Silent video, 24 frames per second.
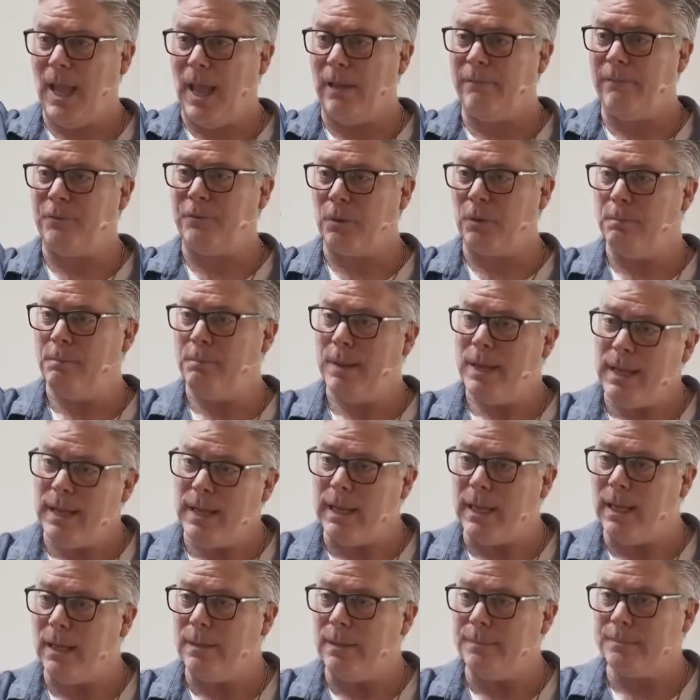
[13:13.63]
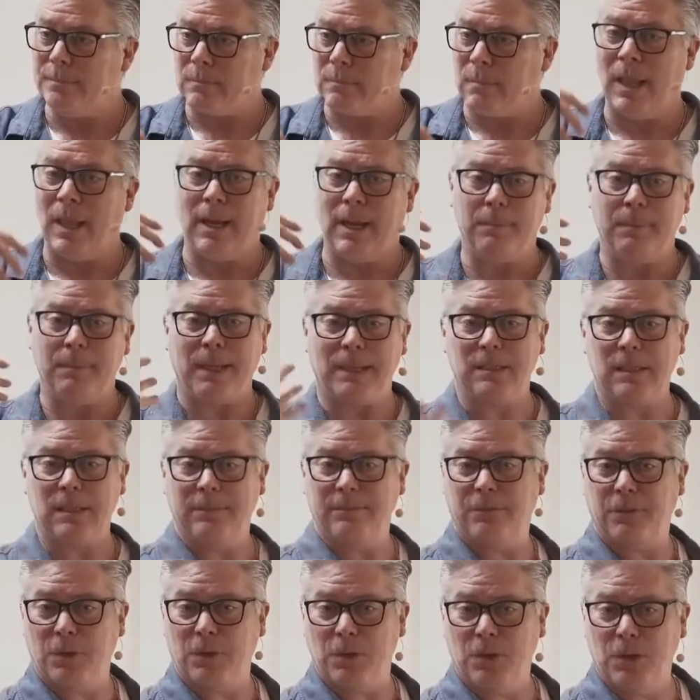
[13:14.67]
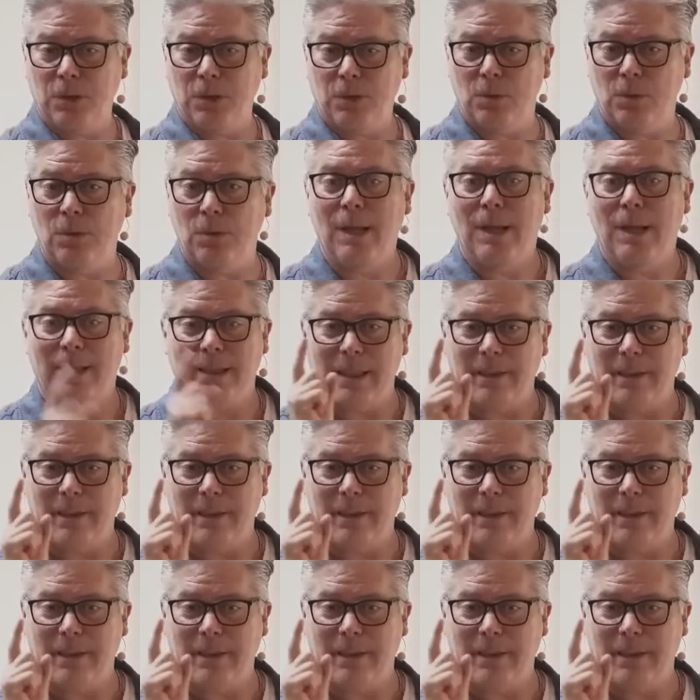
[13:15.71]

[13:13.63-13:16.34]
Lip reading: And for me, and I'm guessing for you,